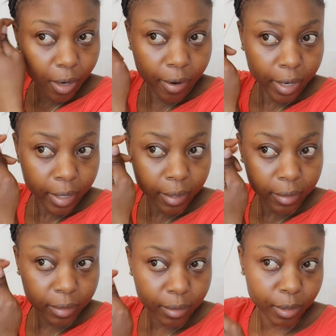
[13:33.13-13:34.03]
All
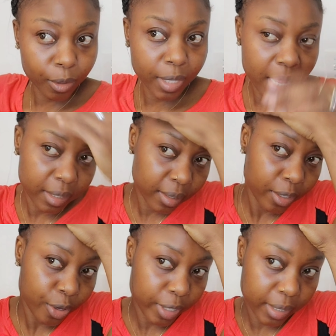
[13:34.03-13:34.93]
right, so that's
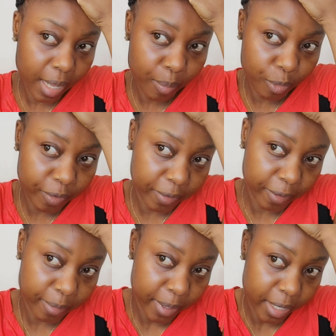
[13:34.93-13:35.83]
secure, it's not moving
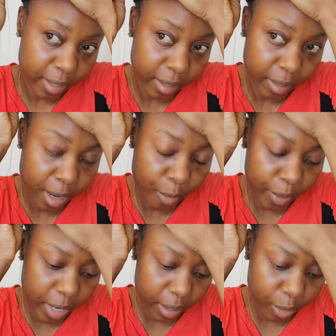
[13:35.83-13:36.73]
from there. Now
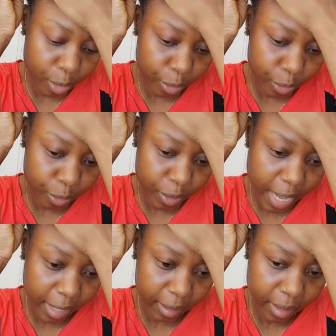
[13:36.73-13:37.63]
we're gonna go through
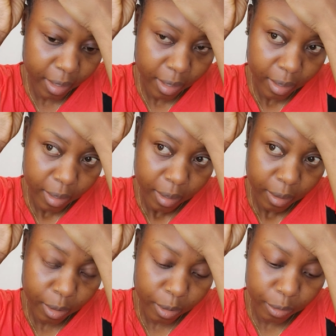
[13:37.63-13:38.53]
that
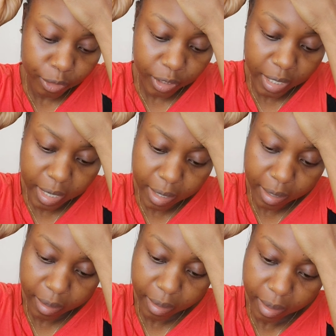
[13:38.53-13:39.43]
closure there.